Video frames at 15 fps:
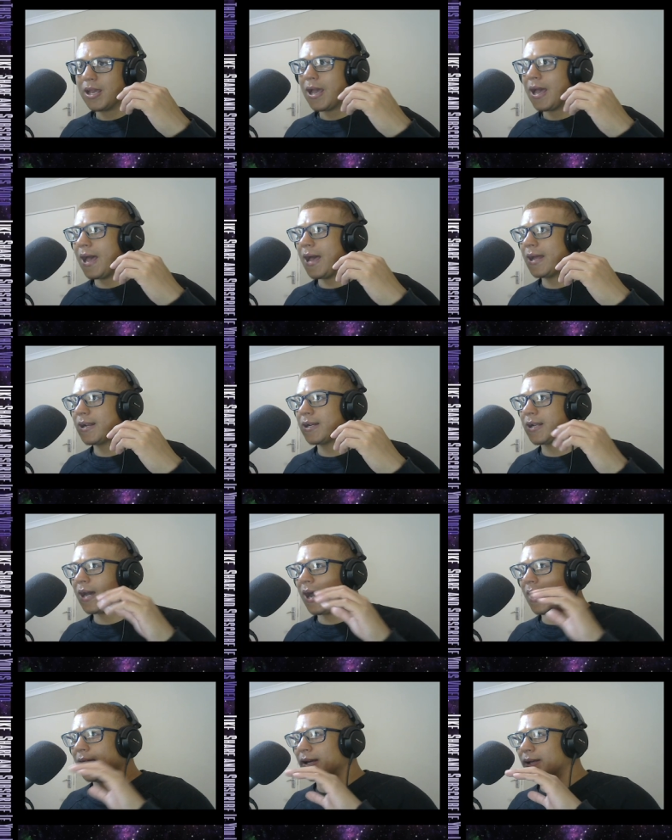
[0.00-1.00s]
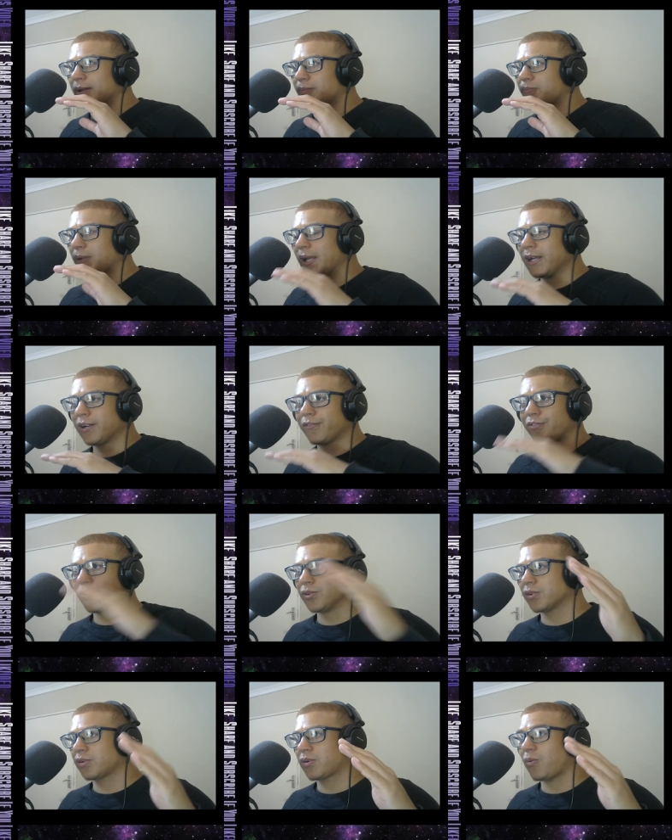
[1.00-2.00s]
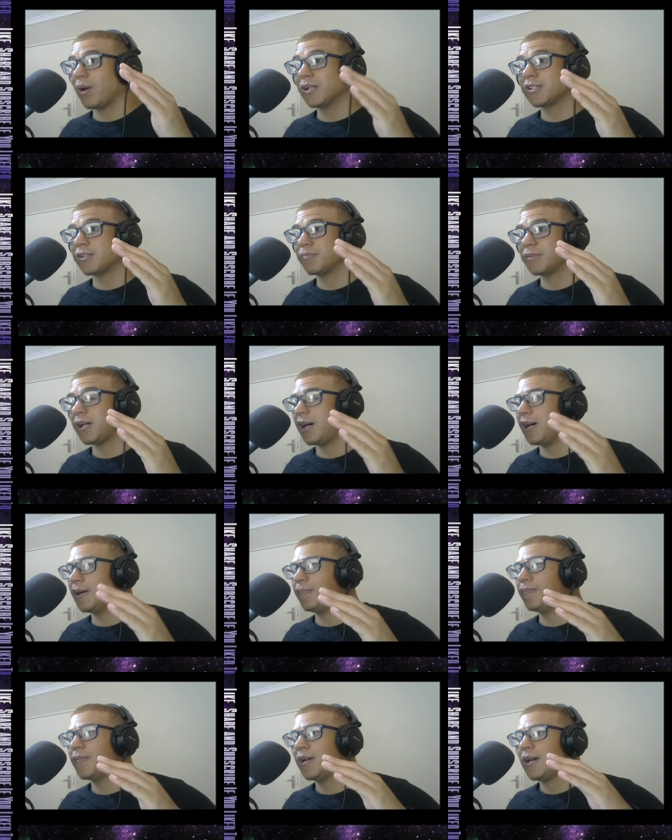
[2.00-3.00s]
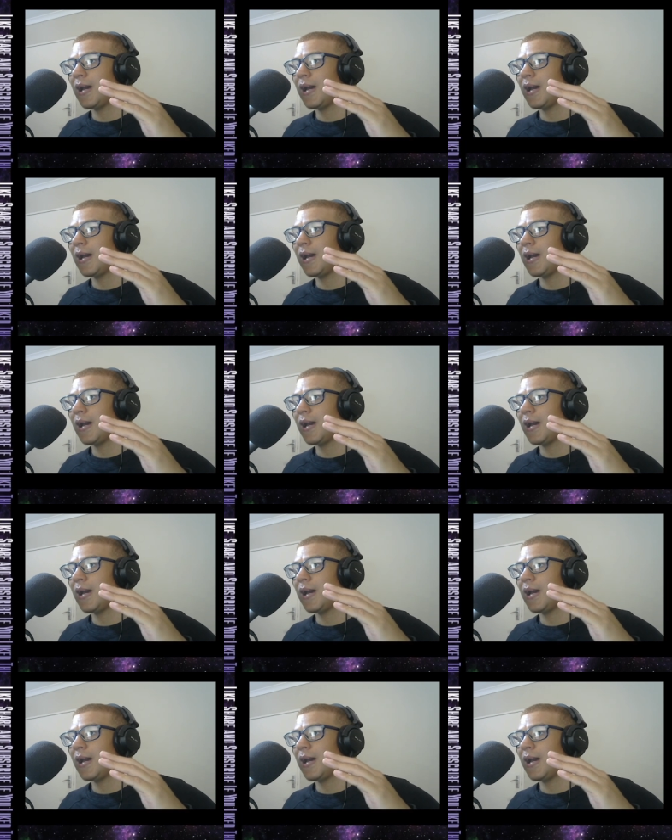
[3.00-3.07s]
and I played it for quite some time,